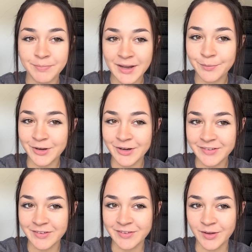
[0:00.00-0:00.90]
been a minute
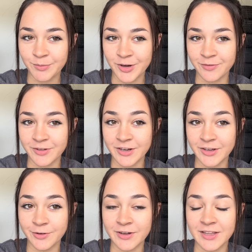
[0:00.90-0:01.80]
since I made a
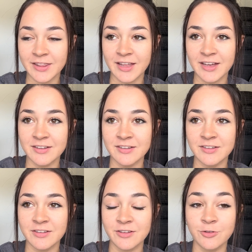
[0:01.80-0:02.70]
video, and that
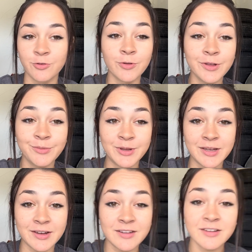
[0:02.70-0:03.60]
is solely
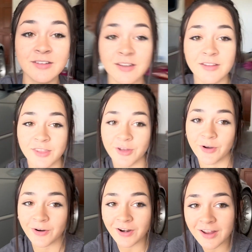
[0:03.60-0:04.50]
because the
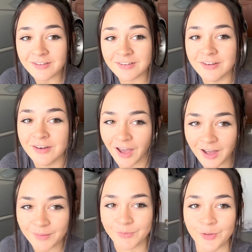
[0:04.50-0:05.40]
car has
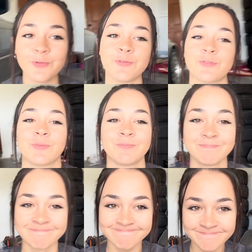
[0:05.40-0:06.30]
not moved.
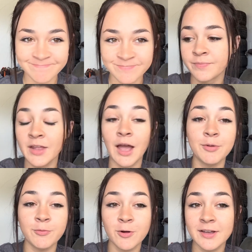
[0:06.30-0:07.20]
I've
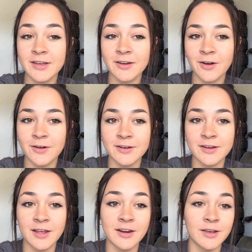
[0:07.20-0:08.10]
been working on
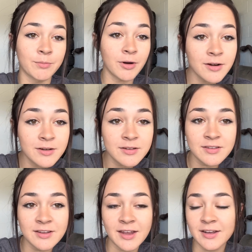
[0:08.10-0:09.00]
getting parts,
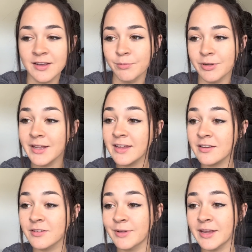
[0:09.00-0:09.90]
getting
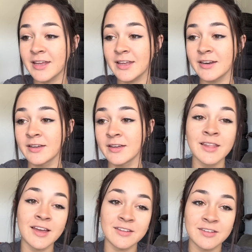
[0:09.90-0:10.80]
plans made.
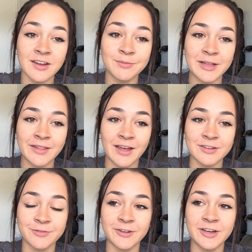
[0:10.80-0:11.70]
Like I said in my
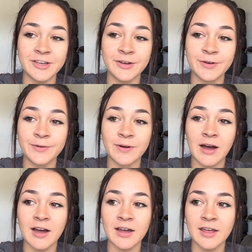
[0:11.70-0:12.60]
last video,
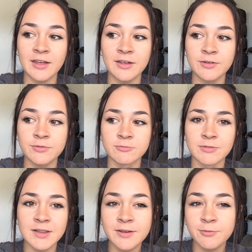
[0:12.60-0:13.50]
I
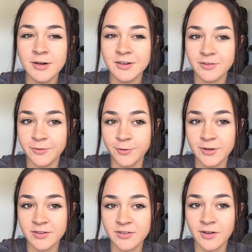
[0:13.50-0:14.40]
really wanted to
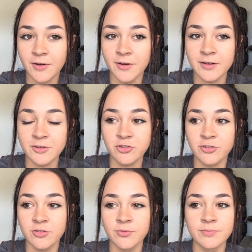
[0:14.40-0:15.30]
focus on
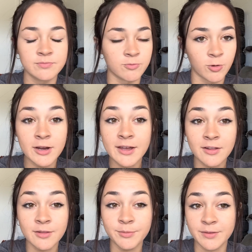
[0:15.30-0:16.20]
just working
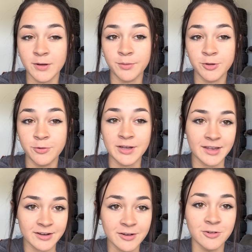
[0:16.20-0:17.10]
on the BMW and
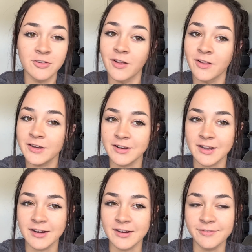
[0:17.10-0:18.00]
getting her solid and
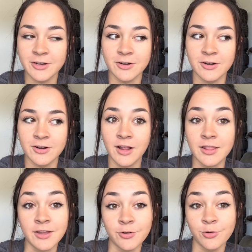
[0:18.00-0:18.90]
kind of giving her a
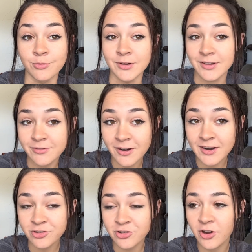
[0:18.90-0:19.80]
little
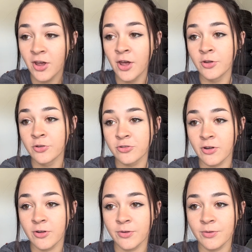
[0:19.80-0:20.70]
refresh.
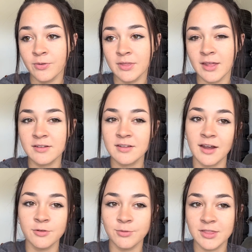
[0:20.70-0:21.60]
So that's
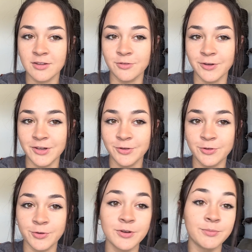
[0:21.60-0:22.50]
kind of what this video
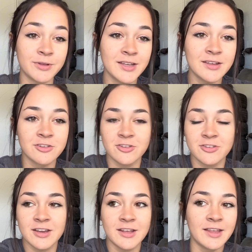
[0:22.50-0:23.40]
is going to be. It's
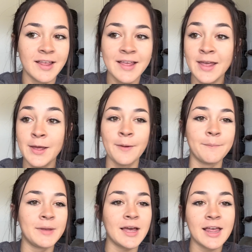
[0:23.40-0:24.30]
just gonna
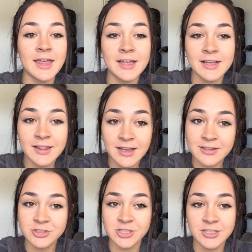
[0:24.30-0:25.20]
be a
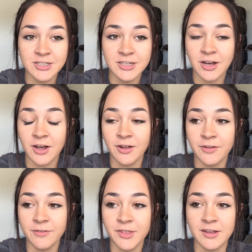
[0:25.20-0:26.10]
collection
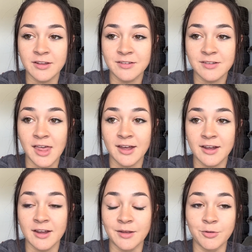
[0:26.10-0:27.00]
of things
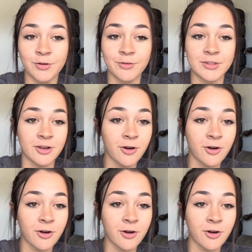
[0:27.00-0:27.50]
that I am doing with the